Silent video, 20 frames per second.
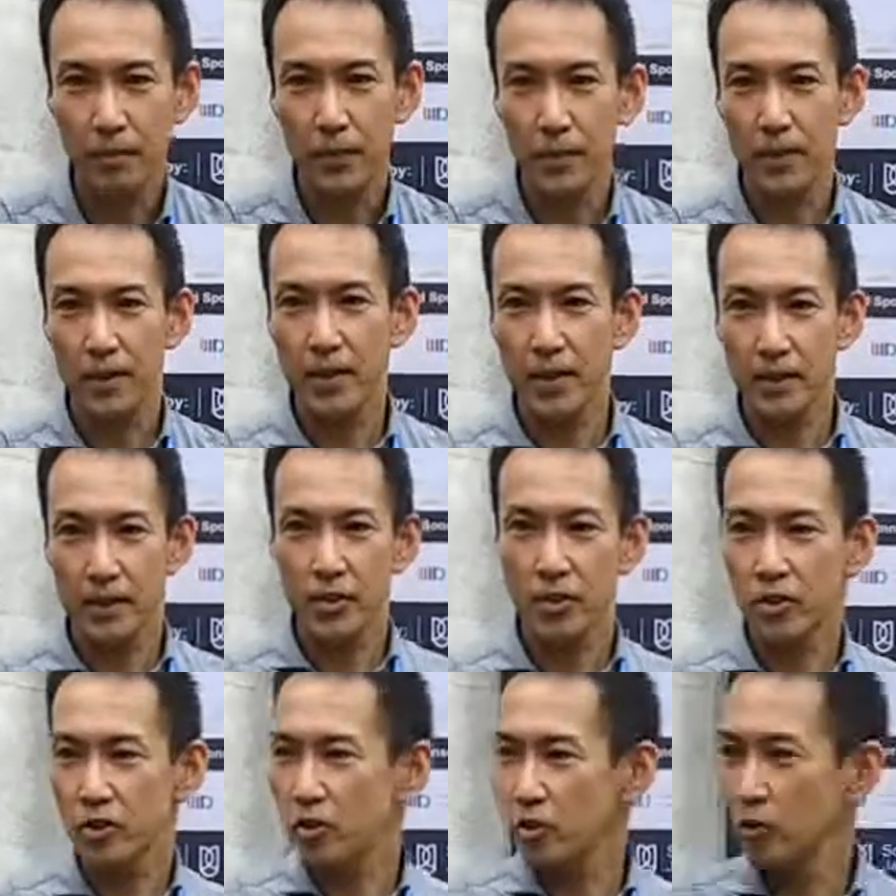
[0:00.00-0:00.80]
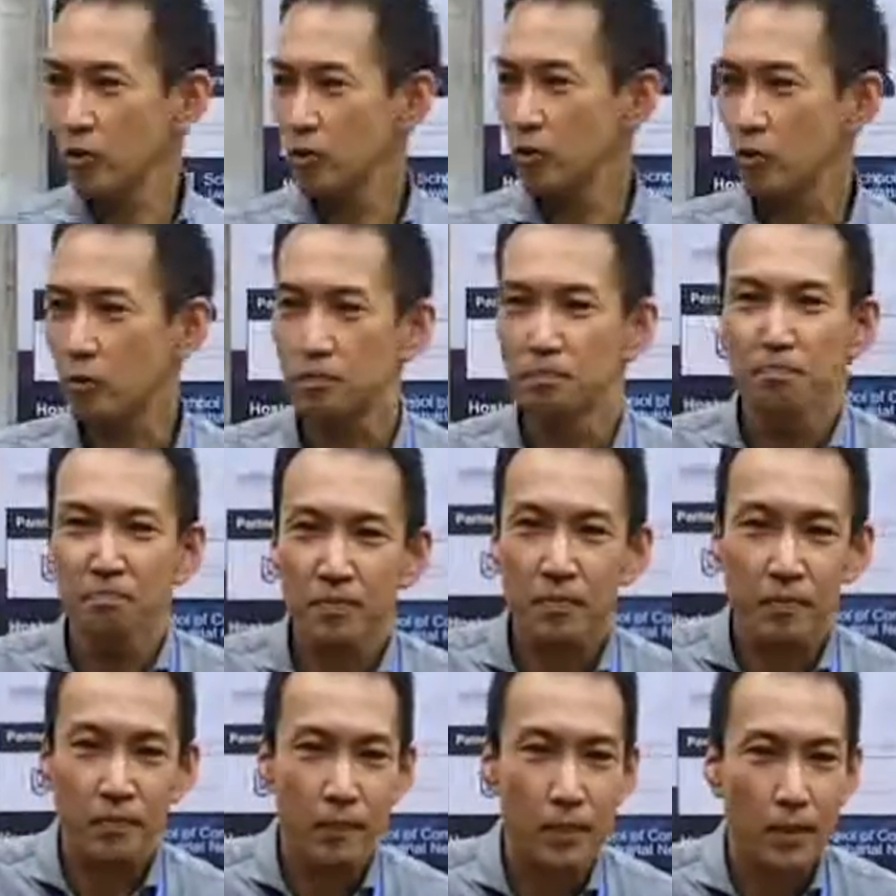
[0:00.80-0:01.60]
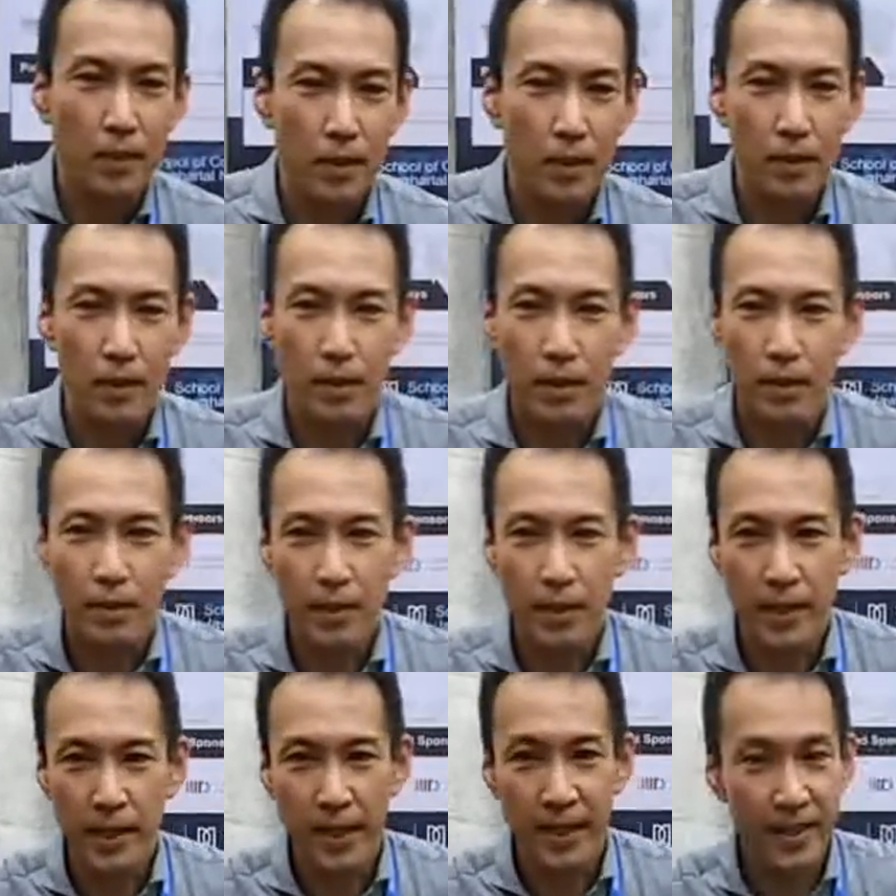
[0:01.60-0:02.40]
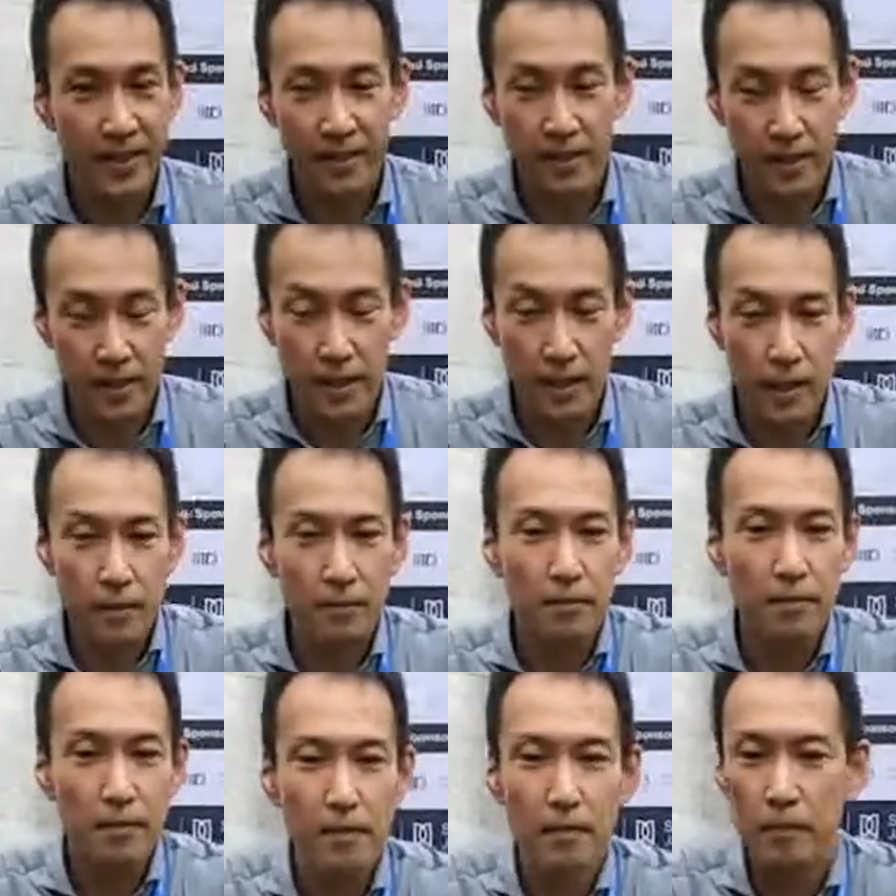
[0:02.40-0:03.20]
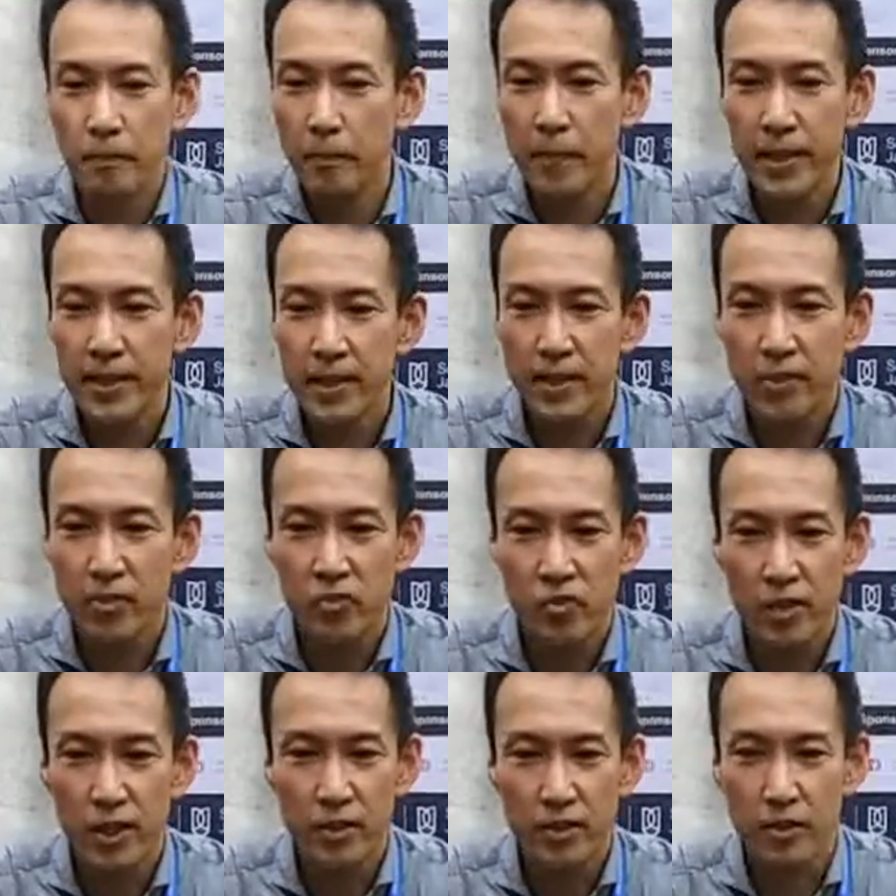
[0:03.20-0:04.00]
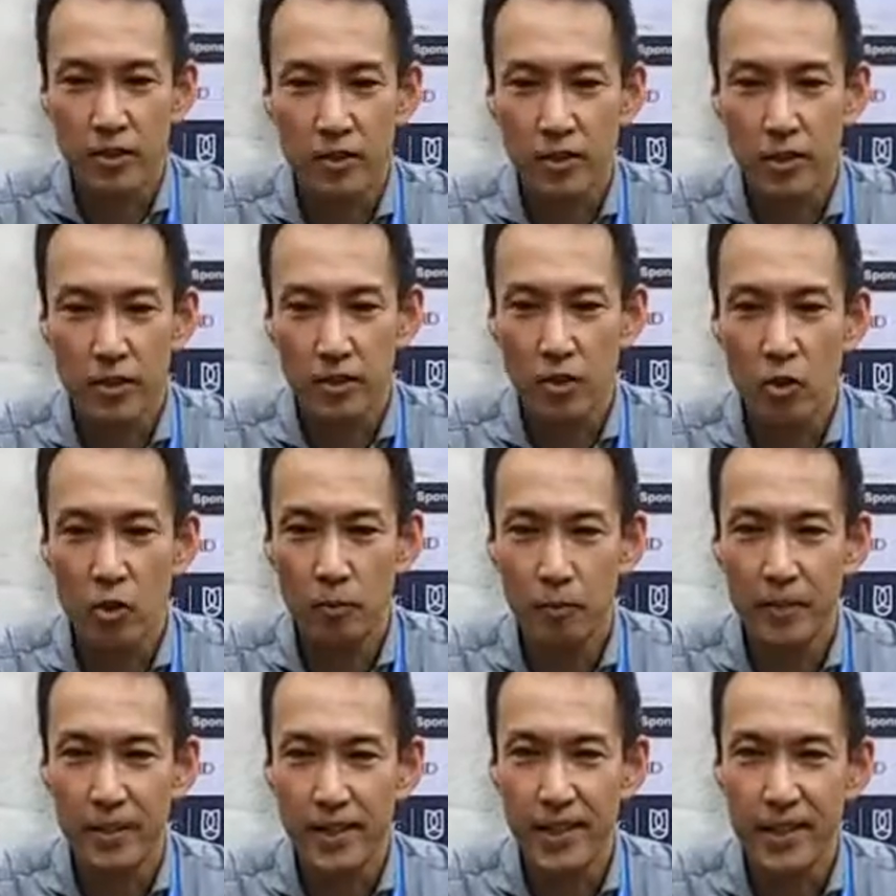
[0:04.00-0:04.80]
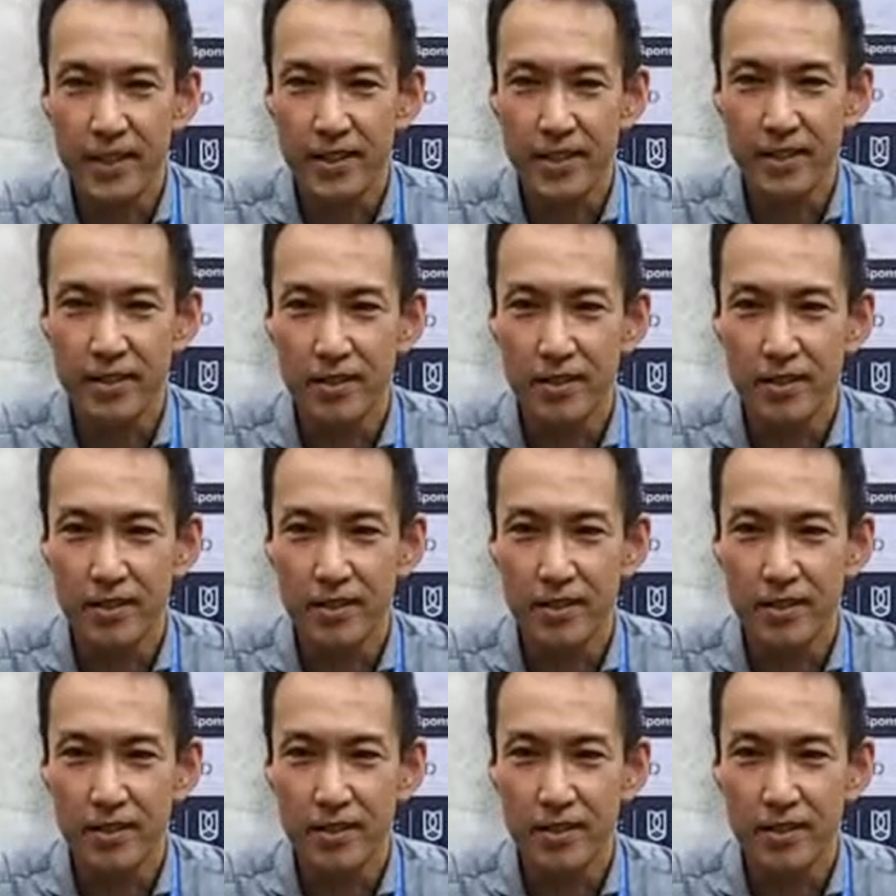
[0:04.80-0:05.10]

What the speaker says: Yes, so again, making drugs is as complicated.